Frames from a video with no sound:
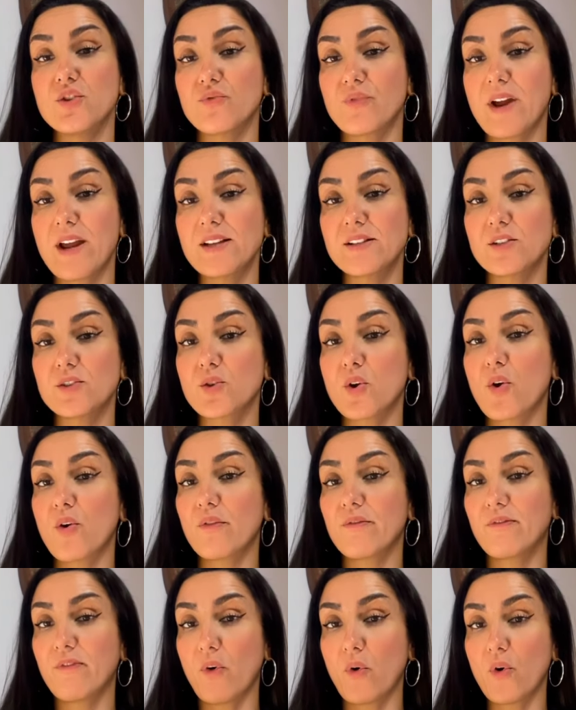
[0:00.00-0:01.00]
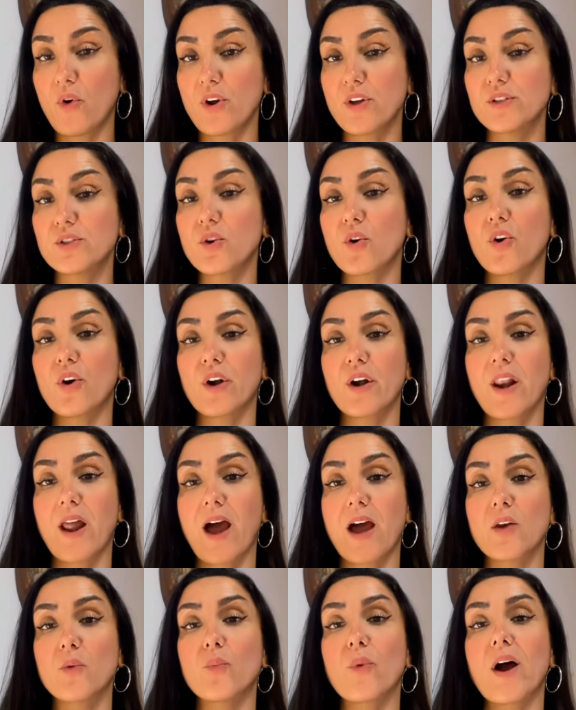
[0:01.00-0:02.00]
raises her voice or
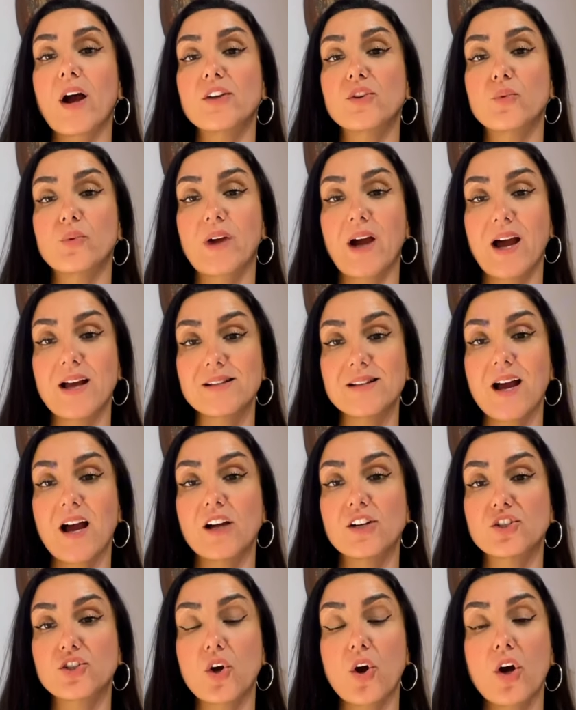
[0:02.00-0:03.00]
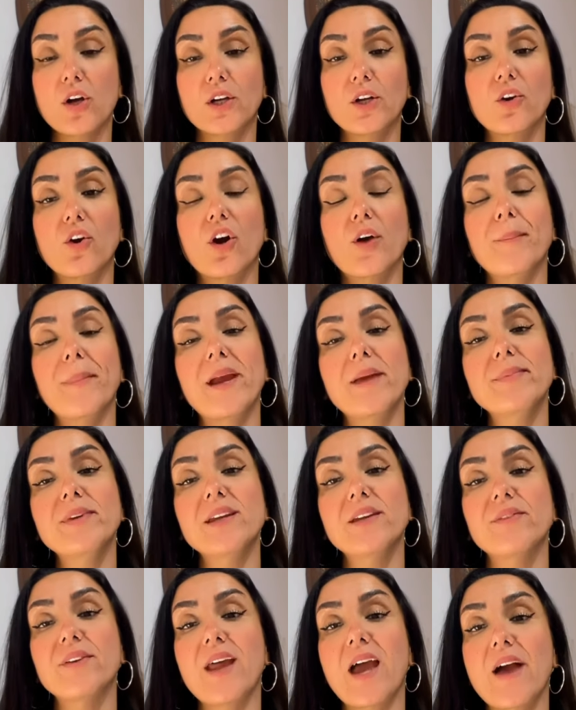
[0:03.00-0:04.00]
not while you guys are talking, or maybe
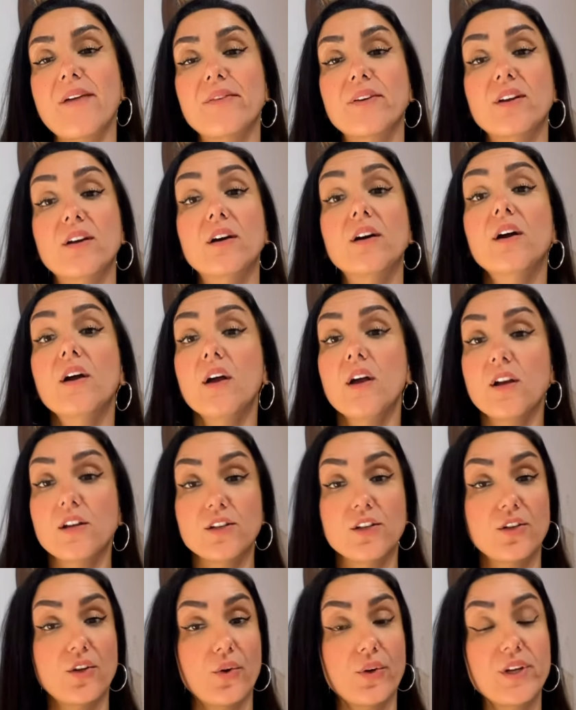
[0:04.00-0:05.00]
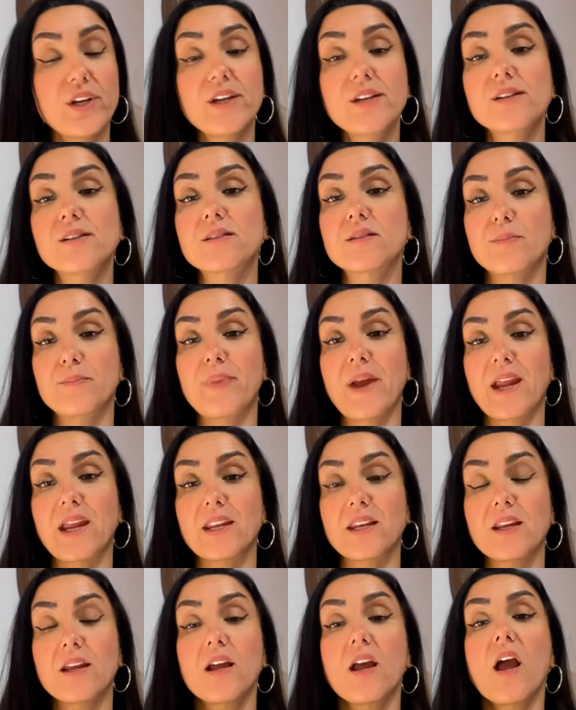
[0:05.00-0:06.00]
even having a heated
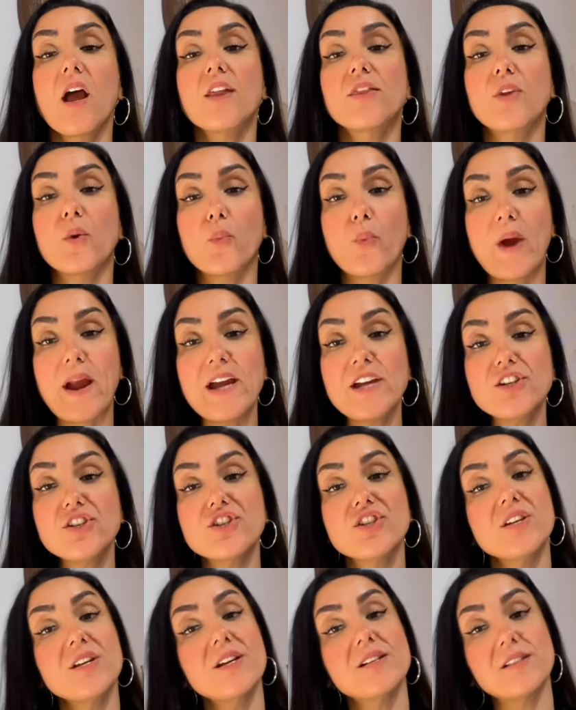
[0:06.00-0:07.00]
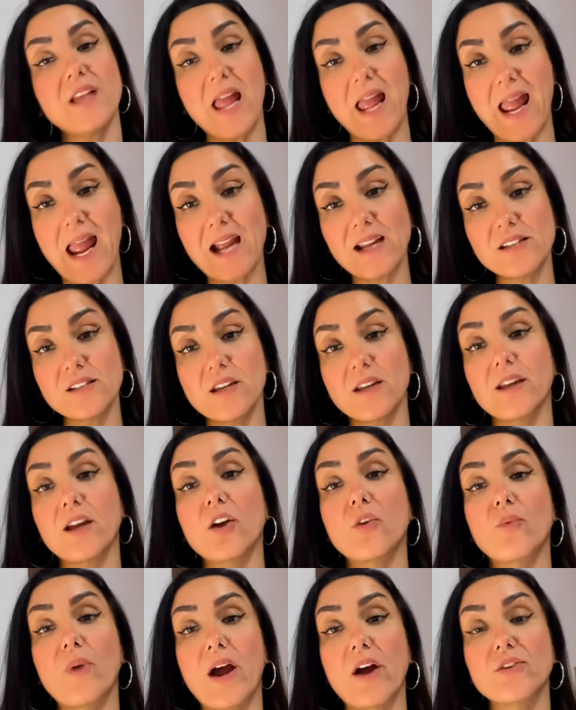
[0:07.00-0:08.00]
debate. The way she is acting
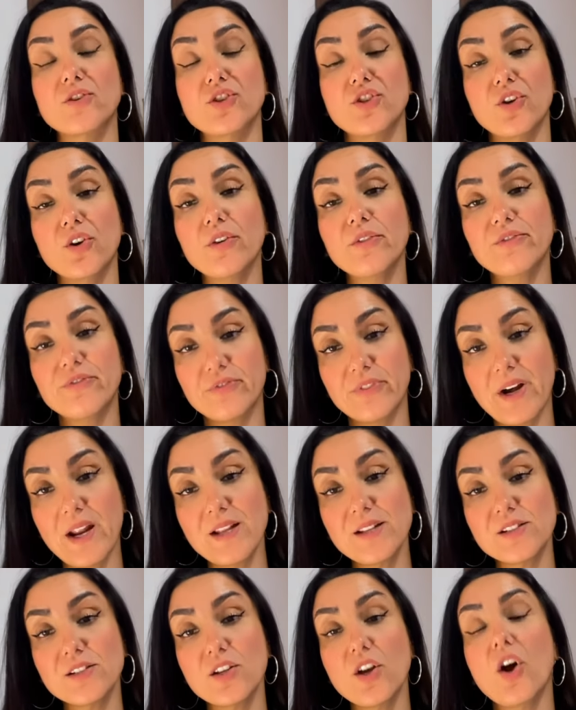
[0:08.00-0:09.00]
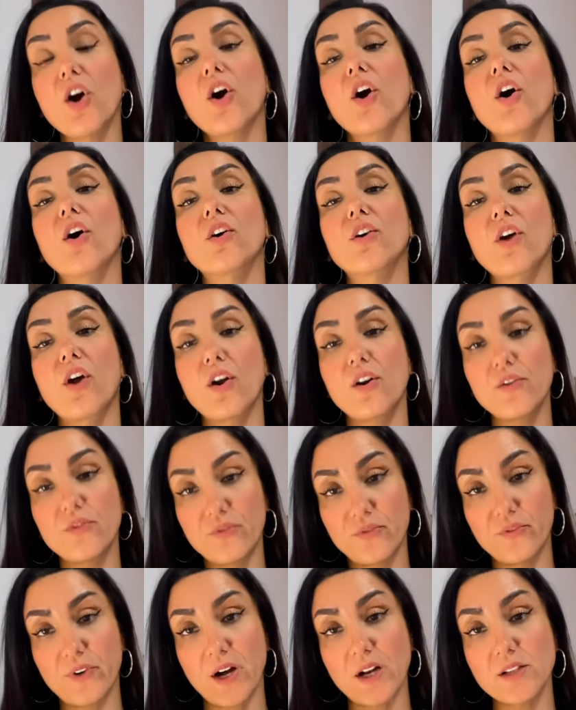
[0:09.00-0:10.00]
around your friends or her
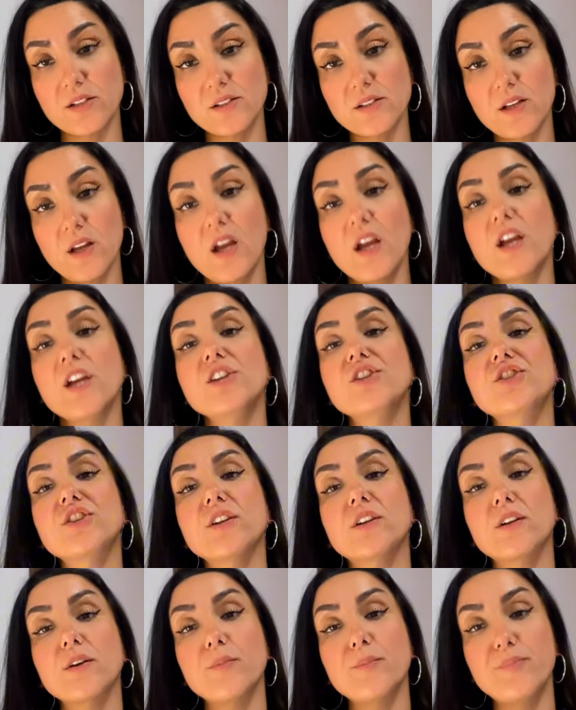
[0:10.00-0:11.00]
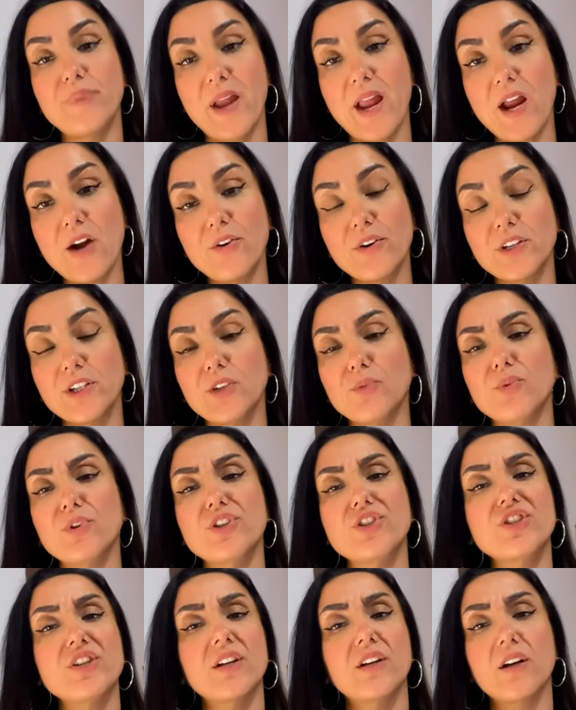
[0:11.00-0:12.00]
friends. Is she comparing you?
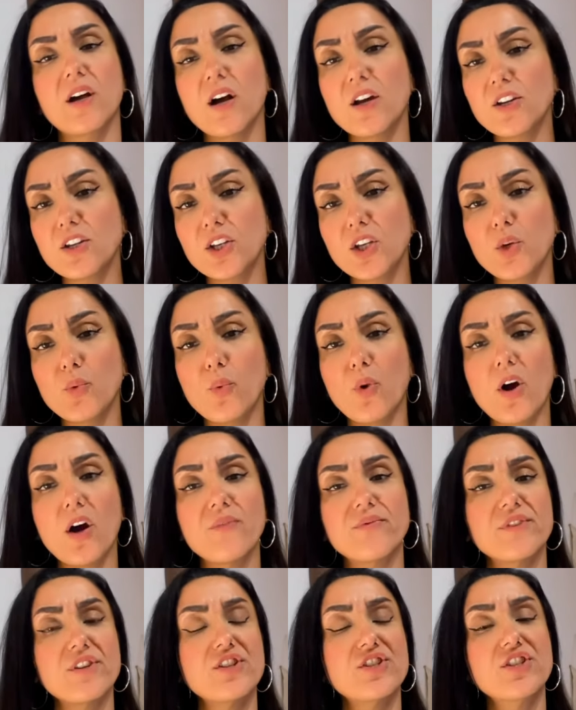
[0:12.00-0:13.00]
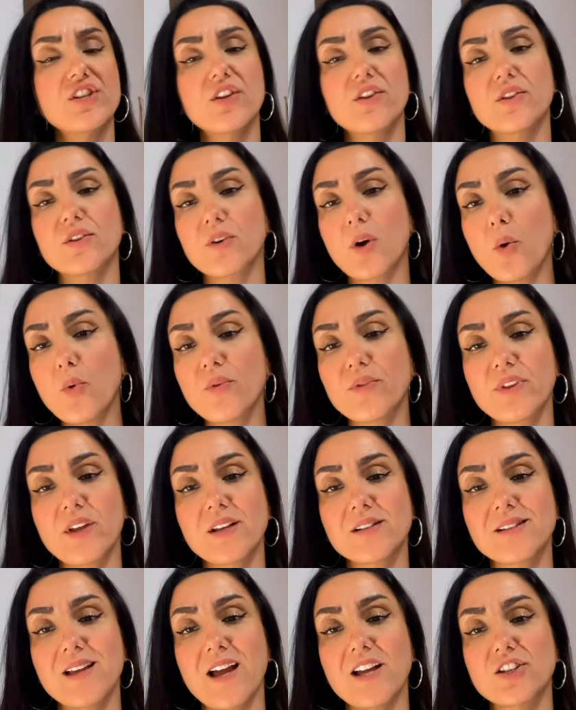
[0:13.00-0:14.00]
Is she cutting you off? Is she throwing
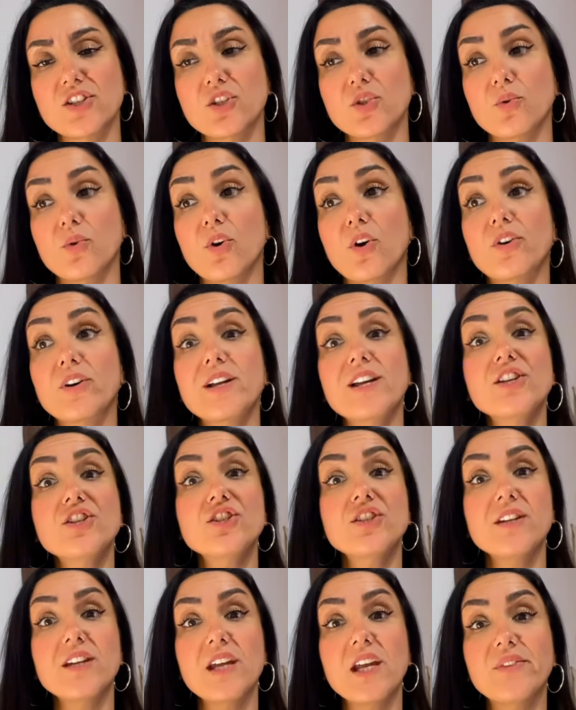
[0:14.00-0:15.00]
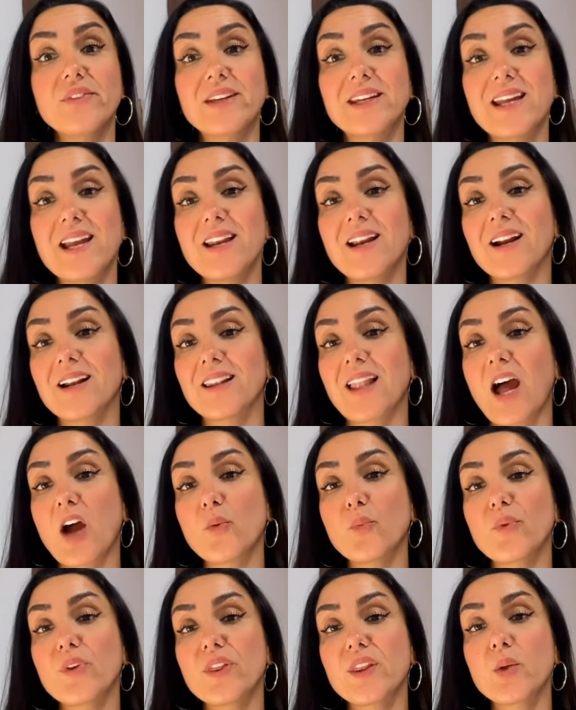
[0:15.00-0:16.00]
things at you? Or is she even getting
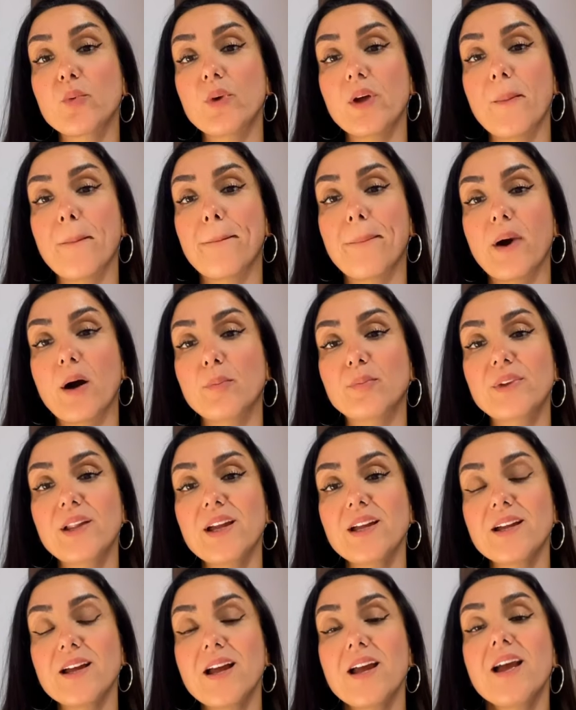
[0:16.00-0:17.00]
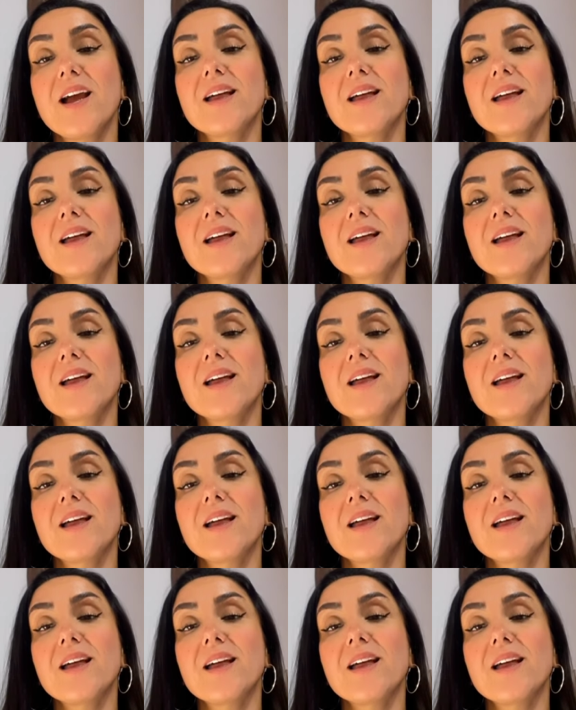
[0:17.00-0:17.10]
loud with you in public?